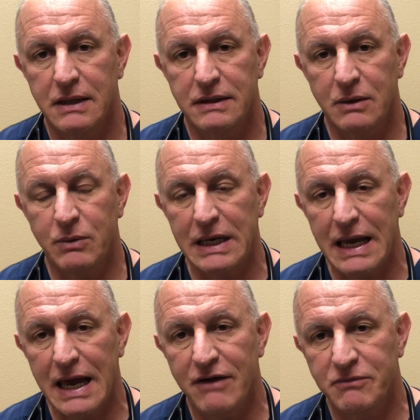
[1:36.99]
Then we
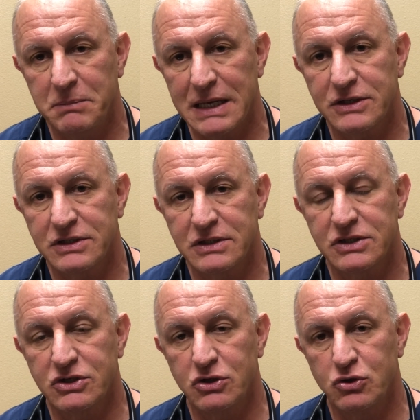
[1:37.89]
have
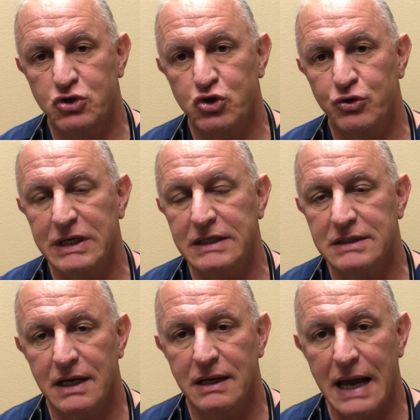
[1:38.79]
medicines to
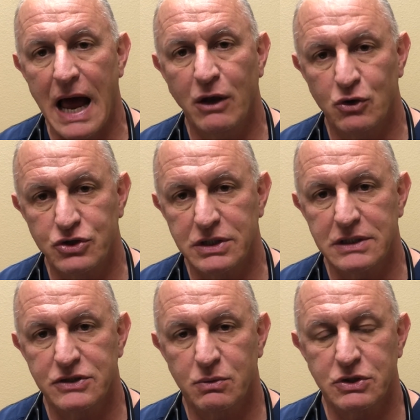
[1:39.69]
treat
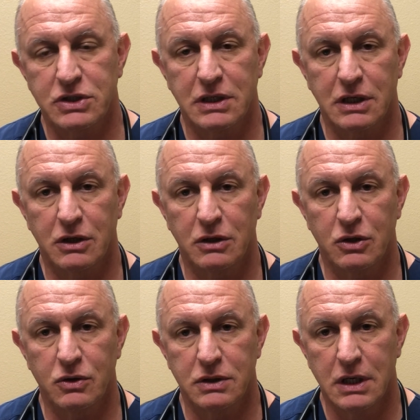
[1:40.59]
allergies, which can
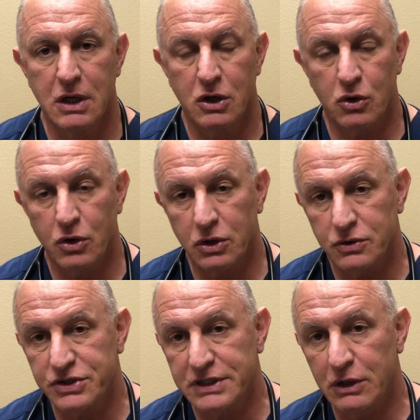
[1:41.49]
include
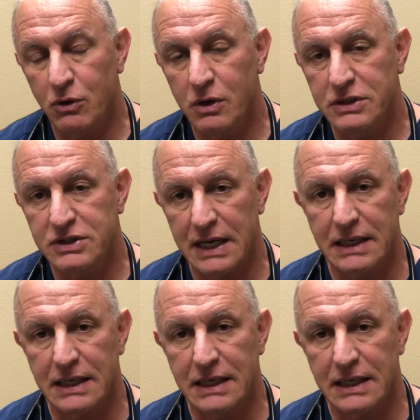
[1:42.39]
corticosteroids,